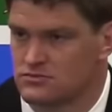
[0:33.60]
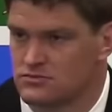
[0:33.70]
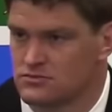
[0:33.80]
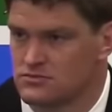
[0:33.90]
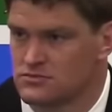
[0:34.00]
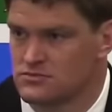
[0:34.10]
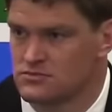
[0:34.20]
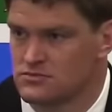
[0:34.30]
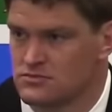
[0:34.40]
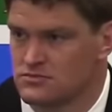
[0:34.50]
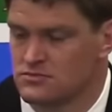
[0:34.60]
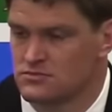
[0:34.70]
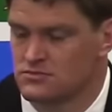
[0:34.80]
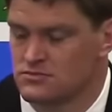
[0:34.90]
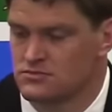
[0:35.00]

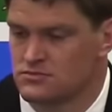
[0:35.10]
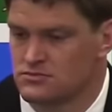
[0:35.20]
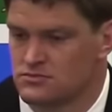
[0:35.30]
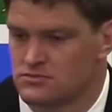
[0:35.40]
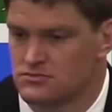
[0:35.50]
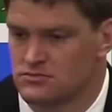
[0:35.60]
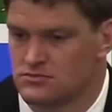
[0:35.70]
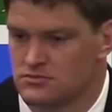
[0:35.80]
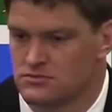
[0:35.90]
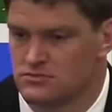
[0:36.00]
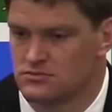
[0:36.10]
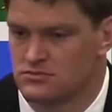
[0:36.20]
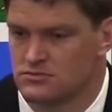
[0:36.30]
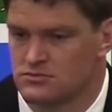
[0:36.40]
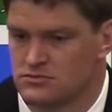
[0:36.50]

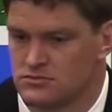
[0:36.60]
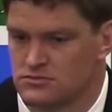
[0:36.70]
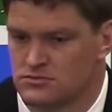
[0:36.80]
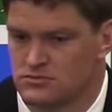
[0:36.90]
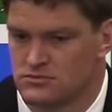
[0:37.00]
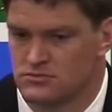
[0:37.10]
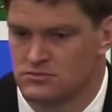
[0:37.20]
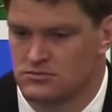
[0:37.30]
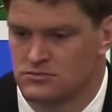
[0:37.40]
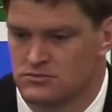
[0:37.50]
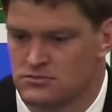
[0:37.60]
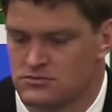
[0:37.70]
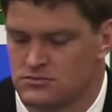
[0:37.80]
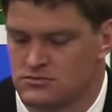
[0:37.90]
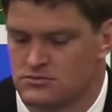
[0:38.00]

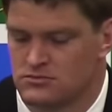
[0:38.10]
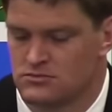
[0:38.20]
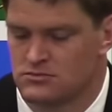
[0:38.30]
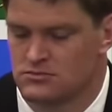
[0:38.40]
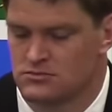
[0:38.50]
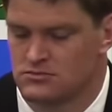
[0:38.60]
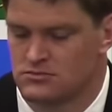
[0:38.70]
This person isn't speaking.